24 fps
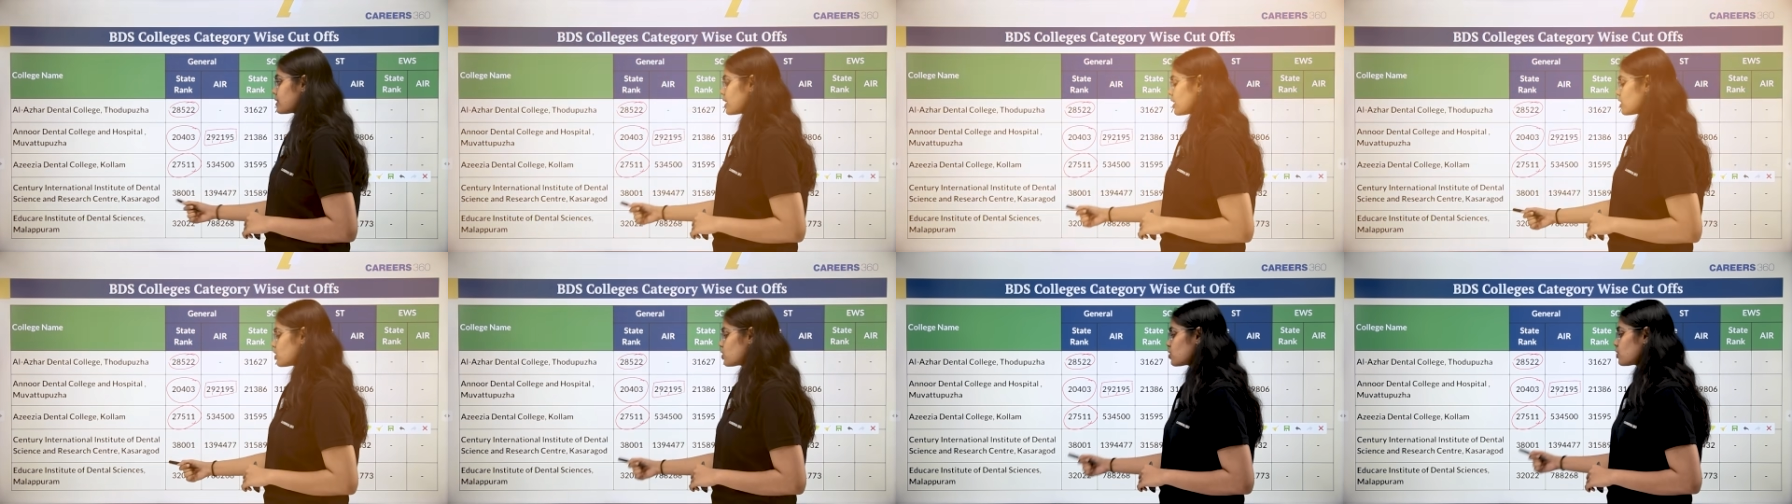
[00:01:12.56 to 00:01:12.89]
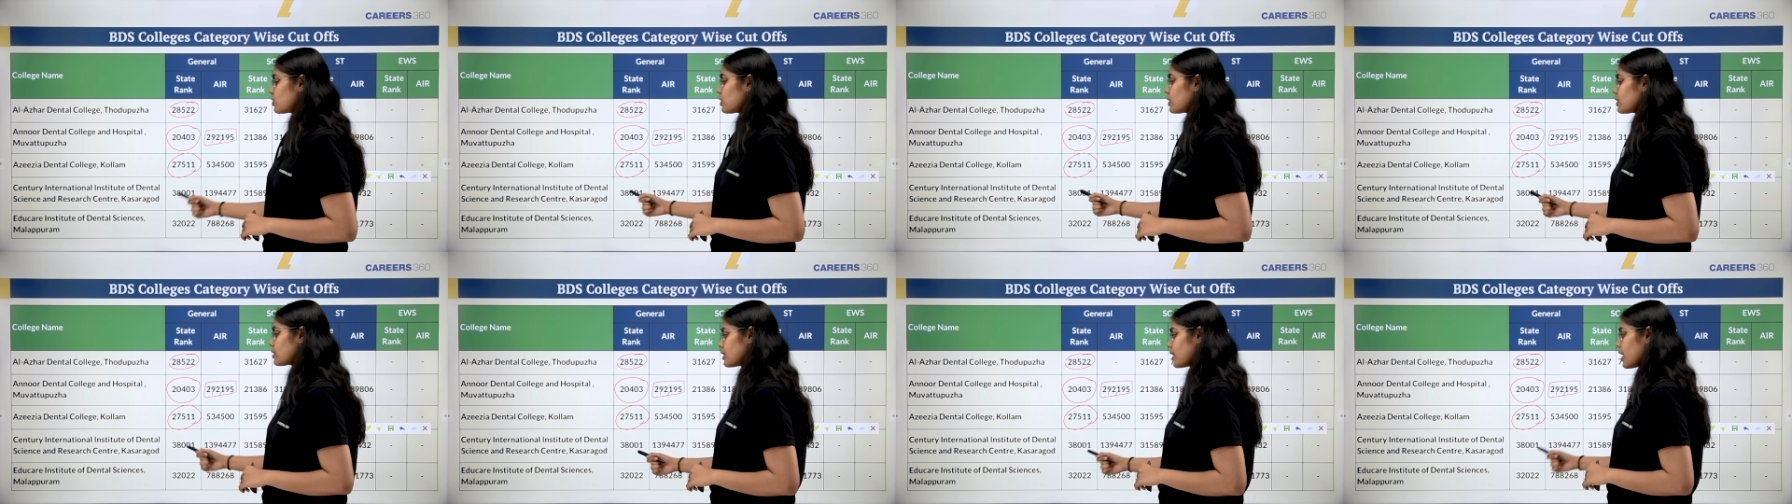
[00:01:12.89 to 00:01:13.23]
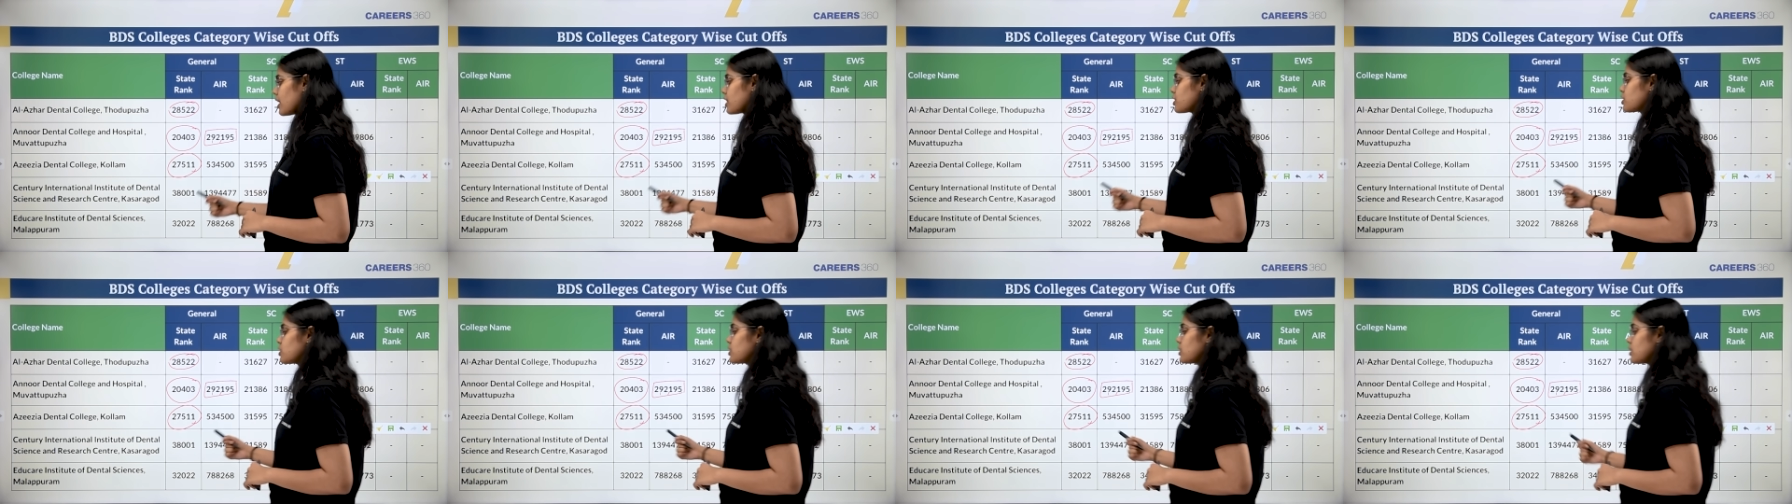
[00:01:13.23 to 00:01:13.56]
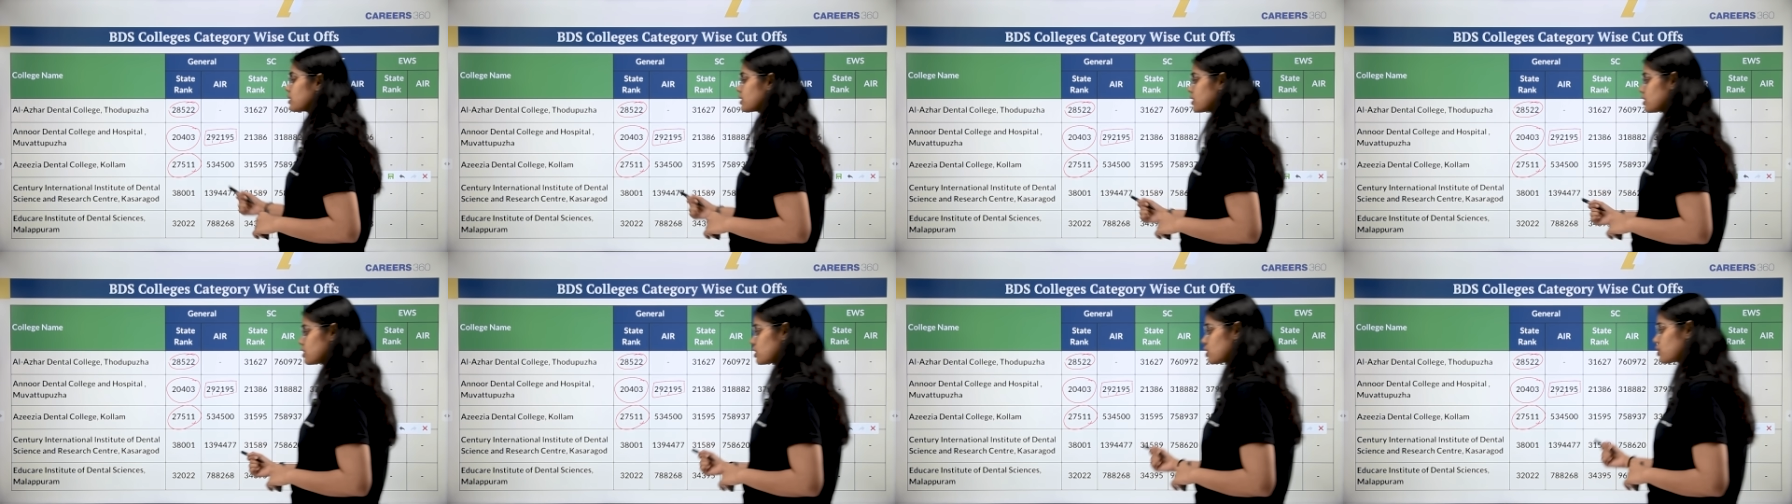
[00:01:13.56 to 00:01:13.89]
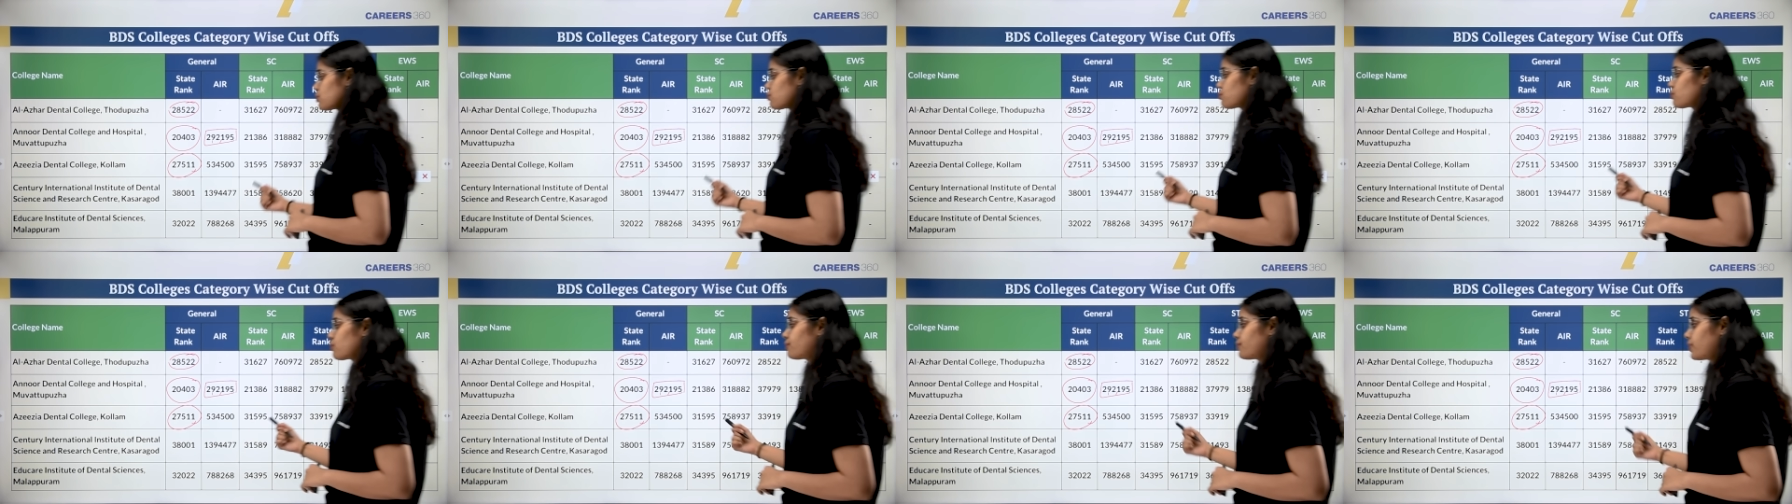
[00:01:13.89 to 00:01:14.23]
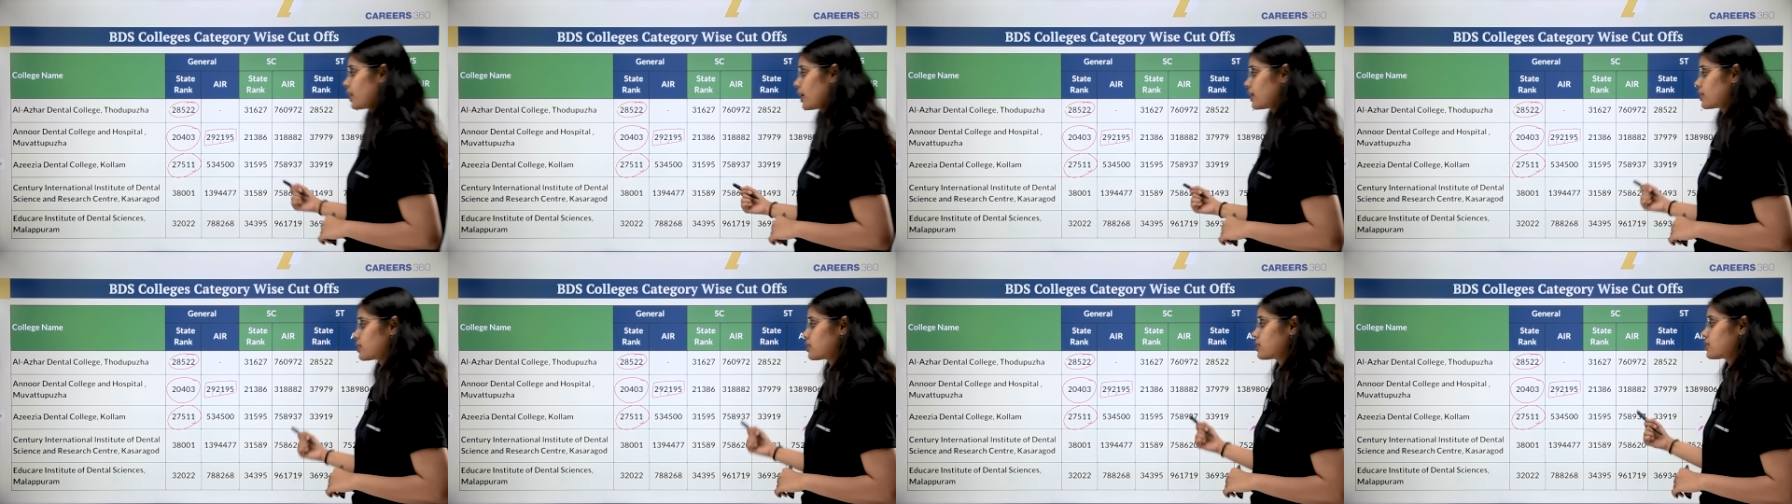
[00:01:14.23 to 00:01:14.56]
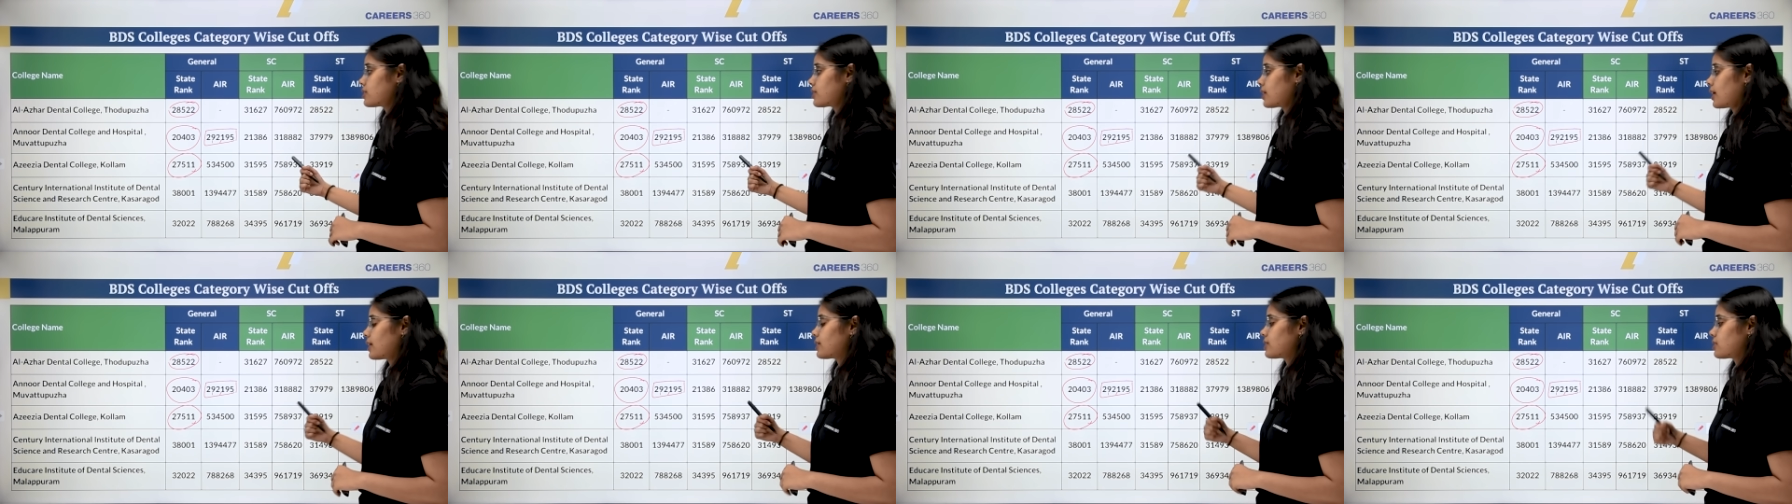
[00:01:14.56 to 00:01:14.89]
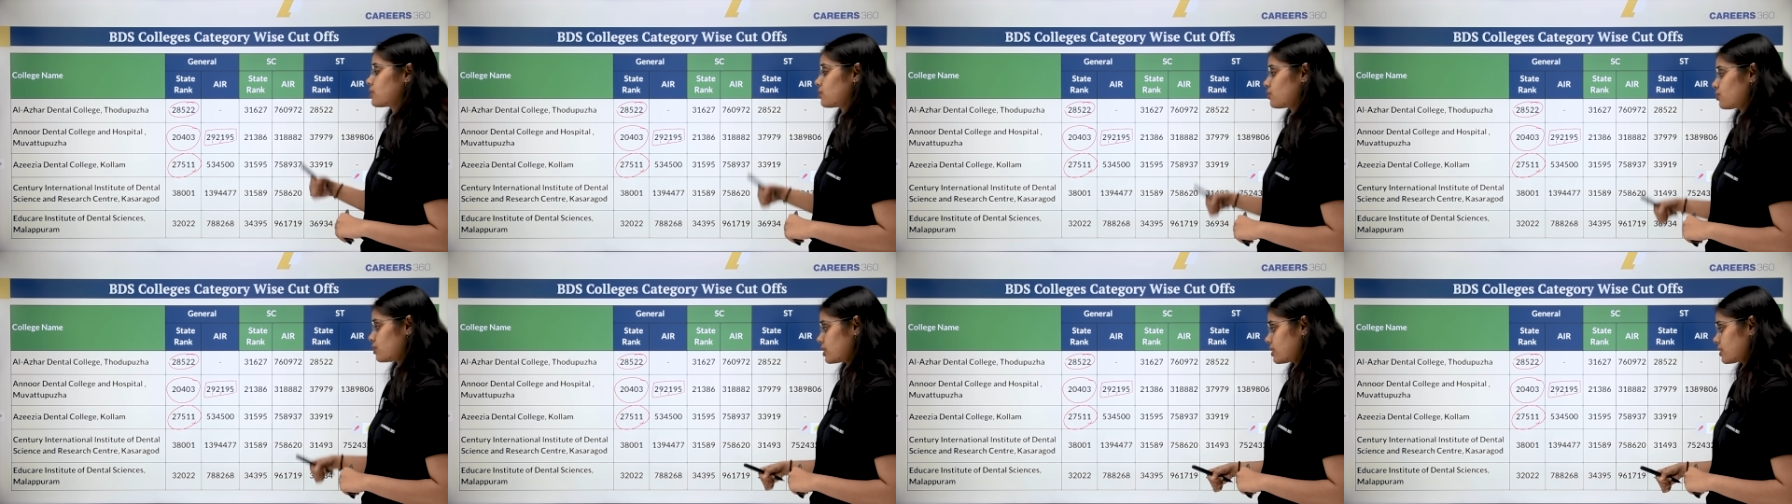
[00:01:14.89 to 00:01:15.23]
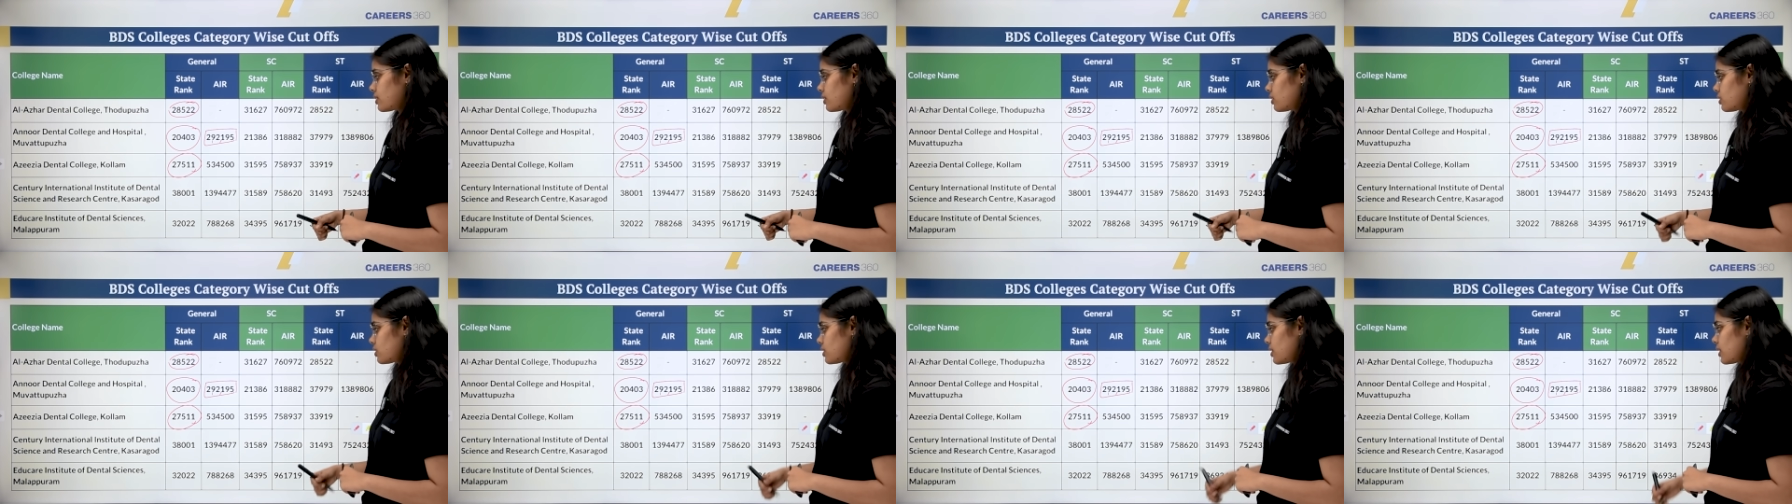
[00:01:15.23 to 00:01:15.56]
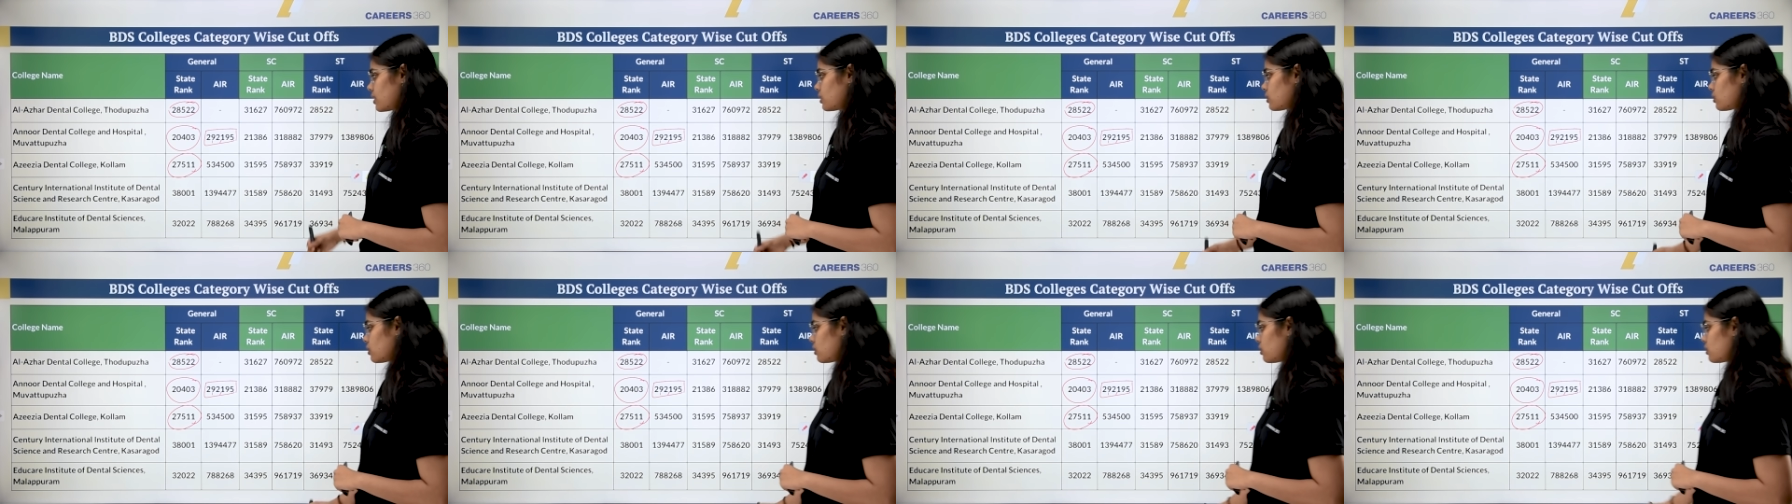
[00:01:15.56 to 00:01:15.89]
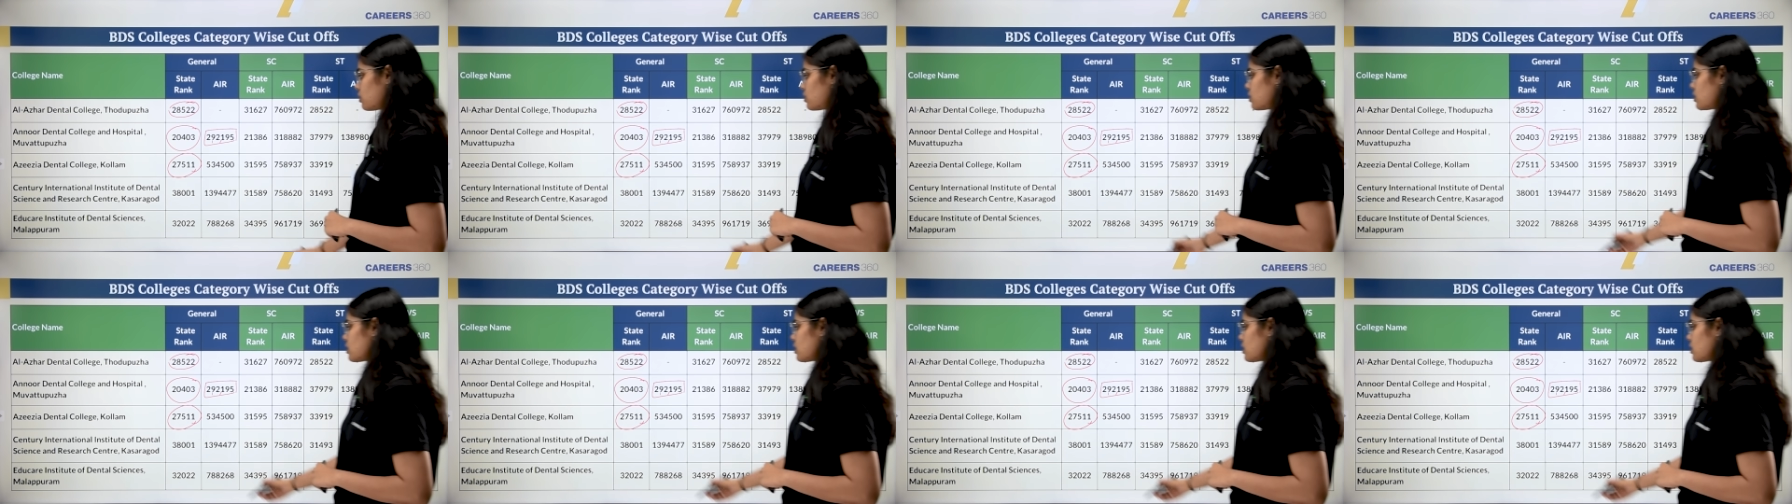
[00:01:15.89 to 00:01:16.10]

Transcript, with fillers: Century International Institute of Dental Science and Research Center